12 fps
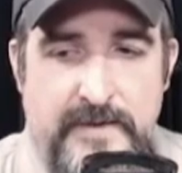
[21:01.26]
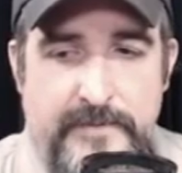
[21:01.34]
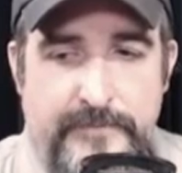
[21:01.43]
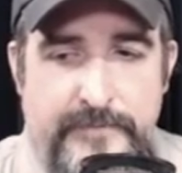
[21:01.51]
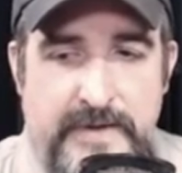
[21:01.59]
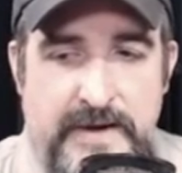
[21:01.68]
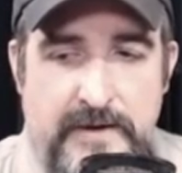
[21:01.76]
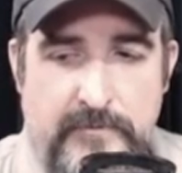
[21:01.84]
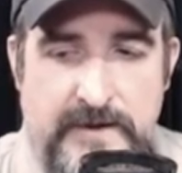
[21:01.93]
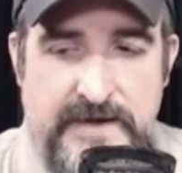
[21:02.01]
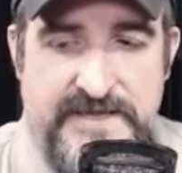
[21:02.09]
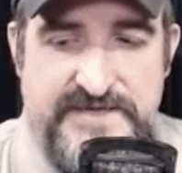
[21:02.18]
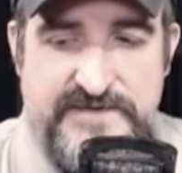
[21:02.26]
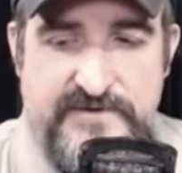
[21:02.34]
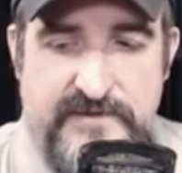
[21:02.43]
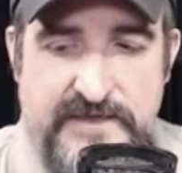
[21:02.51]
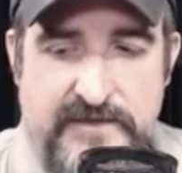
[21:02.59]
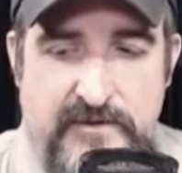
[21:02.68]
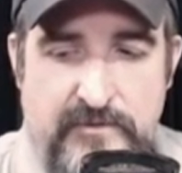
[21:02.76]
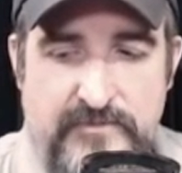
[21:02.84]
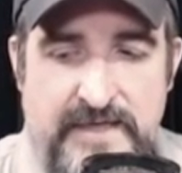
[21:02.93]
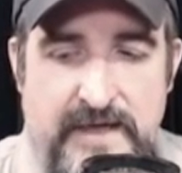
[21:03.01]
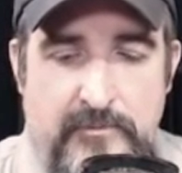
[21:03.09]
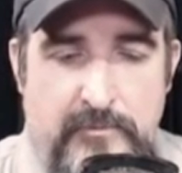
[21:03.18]
but I don't want to necessarily go
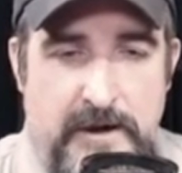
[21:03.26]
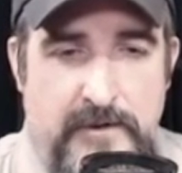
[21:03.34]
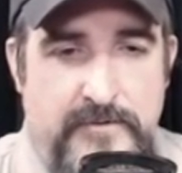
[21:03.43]
that route.